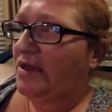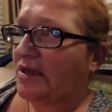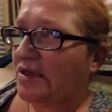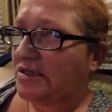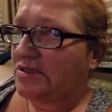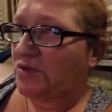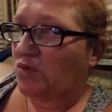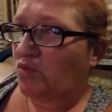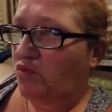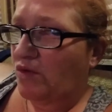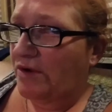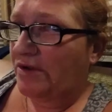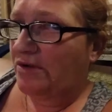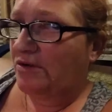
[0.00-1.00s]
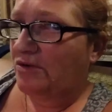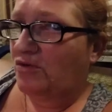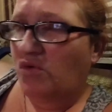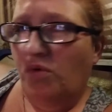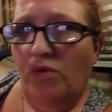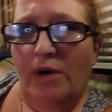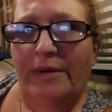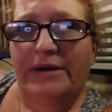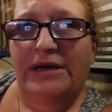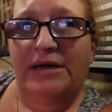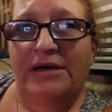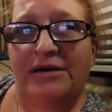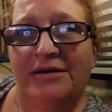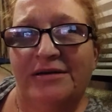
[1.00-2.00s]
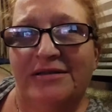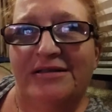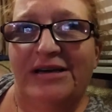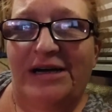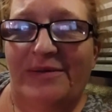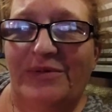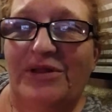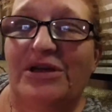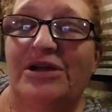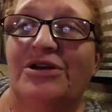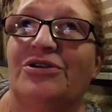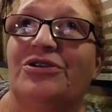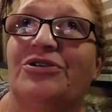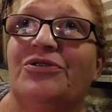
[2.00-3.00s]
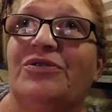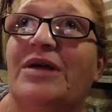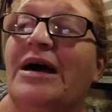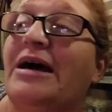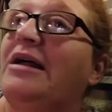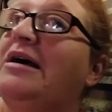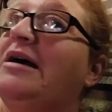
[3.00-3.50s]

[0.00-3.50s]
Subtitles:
it's a real crummy time of the year to do that,